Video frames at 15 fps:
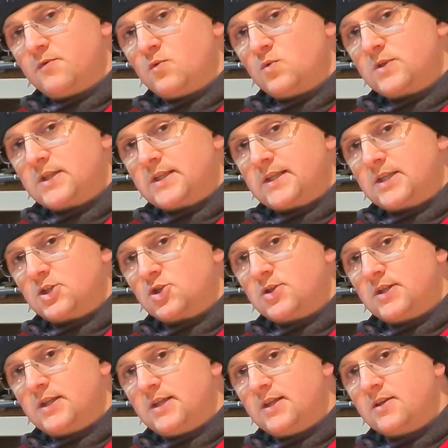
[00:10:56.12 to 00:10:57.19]

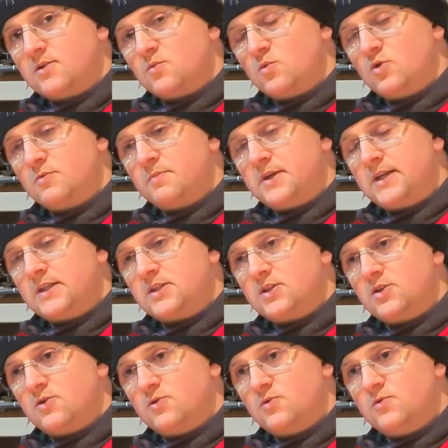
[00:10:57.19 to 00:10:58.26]
14SG, would be to
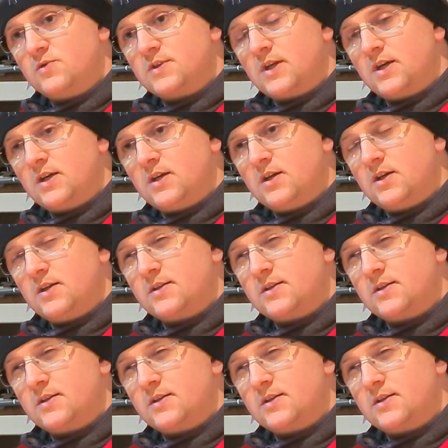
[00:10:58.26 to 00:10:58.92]
use a